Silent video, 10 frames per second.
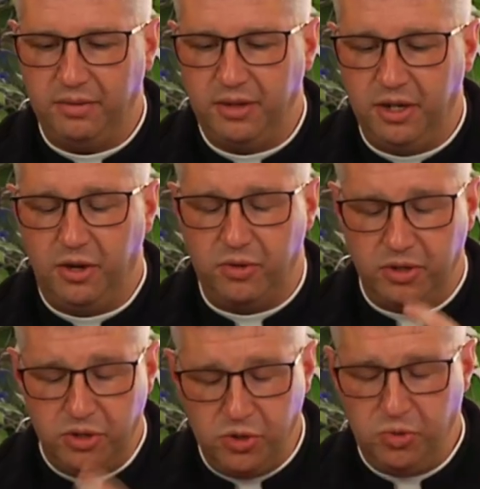
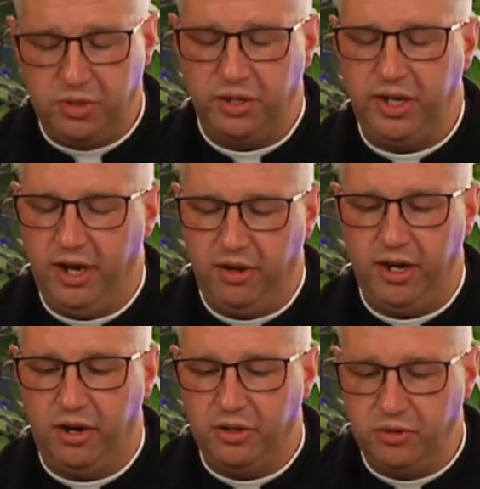new to the
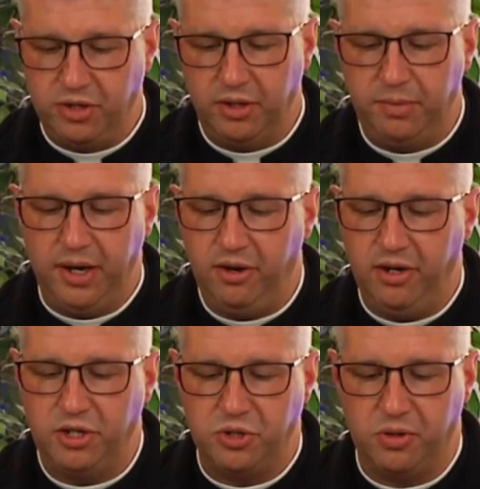area or new to the
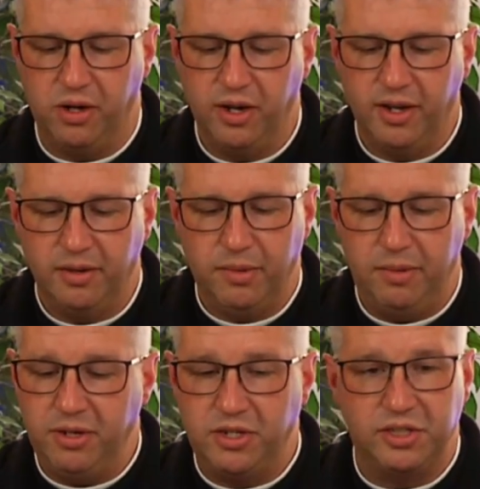parish, or
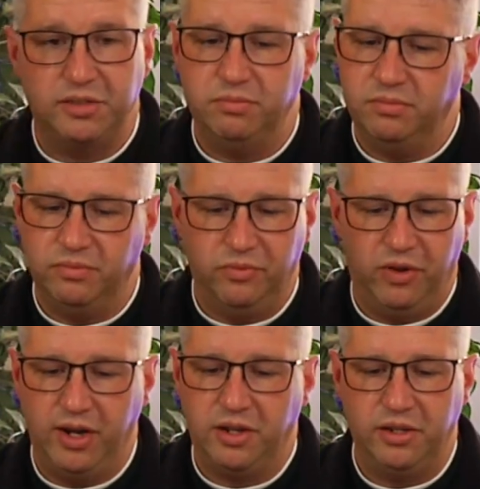maybe just
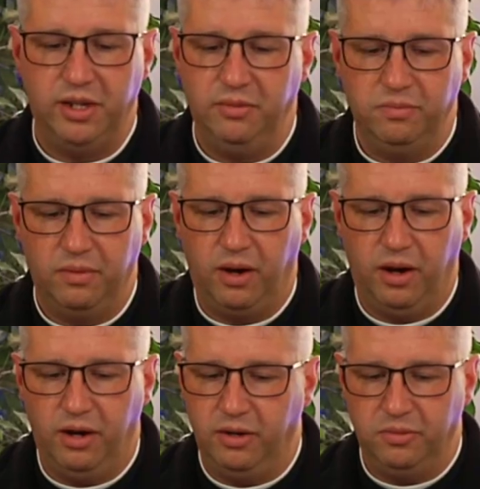frankly
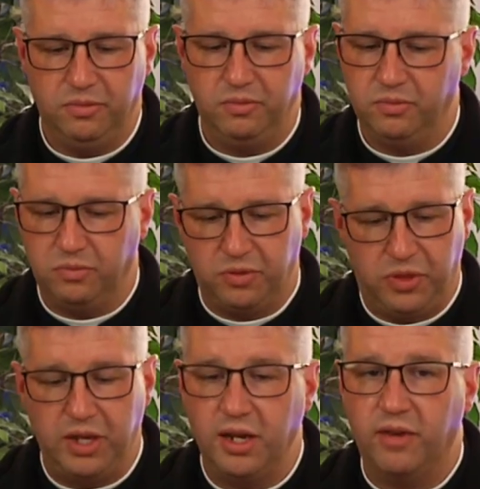are
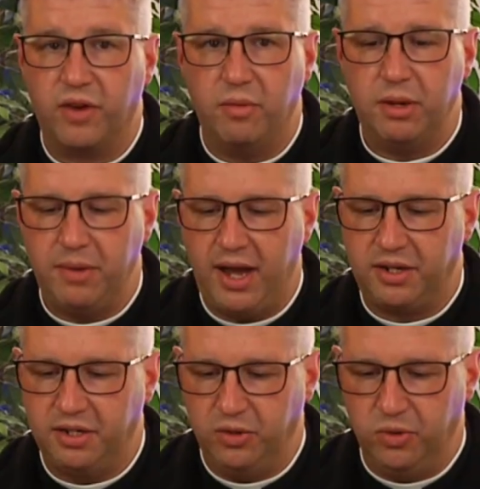thinking of coming back
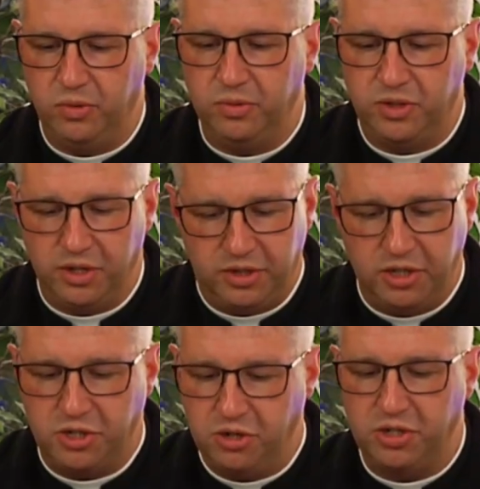to
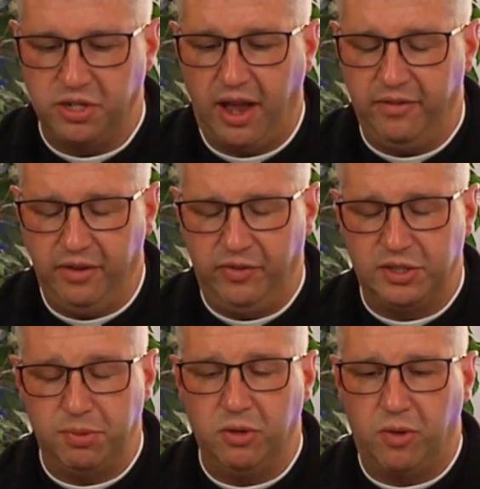church if it's
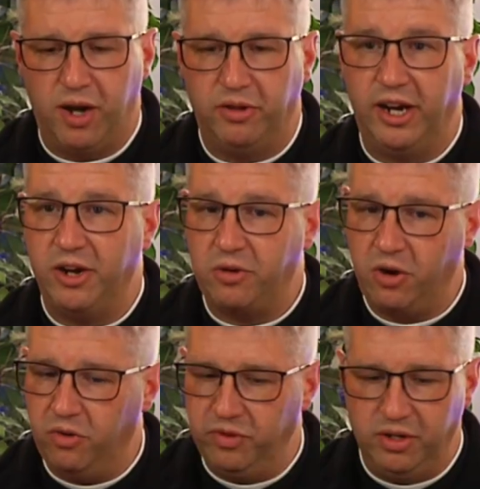been a while. And I know
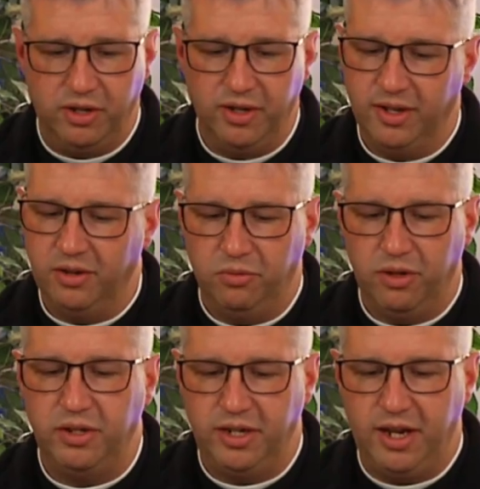COVID
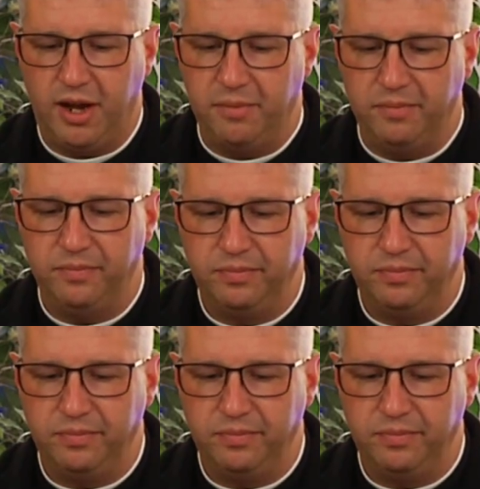really kind